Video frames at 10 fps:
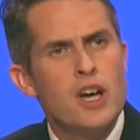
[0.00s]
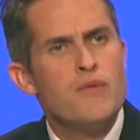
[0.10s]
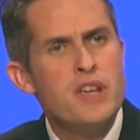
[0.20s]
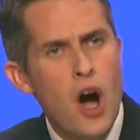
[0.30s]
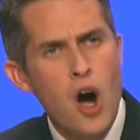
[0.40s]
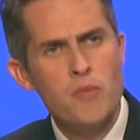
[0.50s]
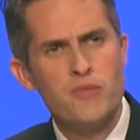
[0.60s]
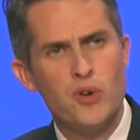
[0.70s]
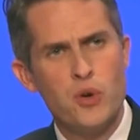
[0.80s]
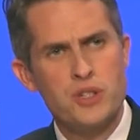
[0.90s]
The armed
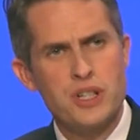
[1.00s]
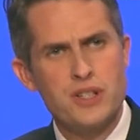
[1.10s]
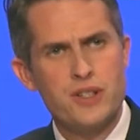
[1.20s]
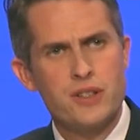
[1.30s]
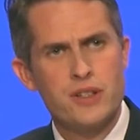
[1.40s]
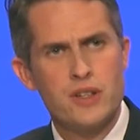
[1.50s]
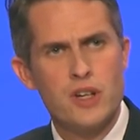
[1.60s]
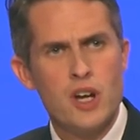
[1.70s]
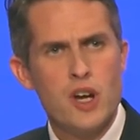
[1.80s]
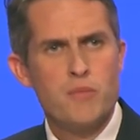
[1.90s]
forces,
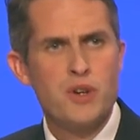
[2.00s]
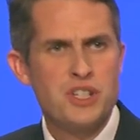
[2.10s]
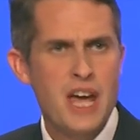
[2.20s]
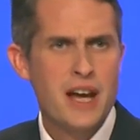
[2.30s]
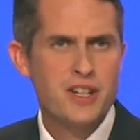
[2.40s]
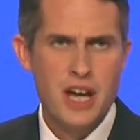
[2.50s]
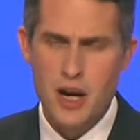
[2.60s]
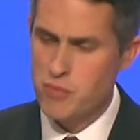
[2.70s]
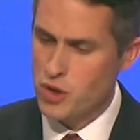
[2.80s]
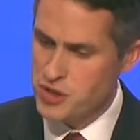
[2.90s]
protect our
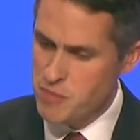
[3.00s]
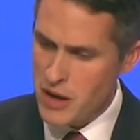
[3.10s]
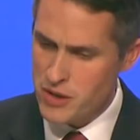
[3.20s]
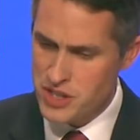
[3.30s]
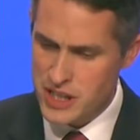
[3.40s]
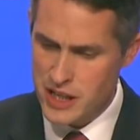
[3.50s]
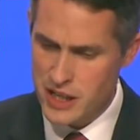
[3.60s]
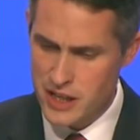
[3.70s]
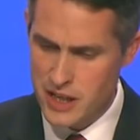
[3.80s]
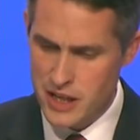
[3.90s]
prosperity
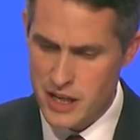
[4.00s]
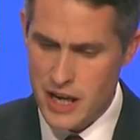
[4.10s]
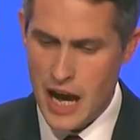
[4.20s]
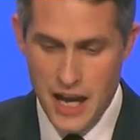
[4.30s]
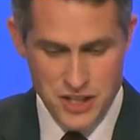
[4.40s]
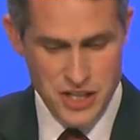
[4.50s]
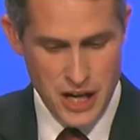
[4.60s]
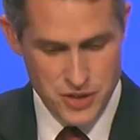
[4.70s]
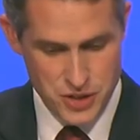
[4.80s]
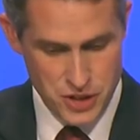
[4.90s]
and
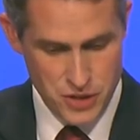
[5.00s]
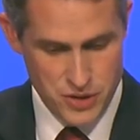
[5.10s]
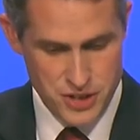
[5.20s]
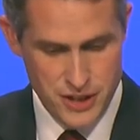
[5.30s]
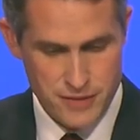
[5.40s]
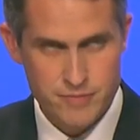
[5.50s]
our security.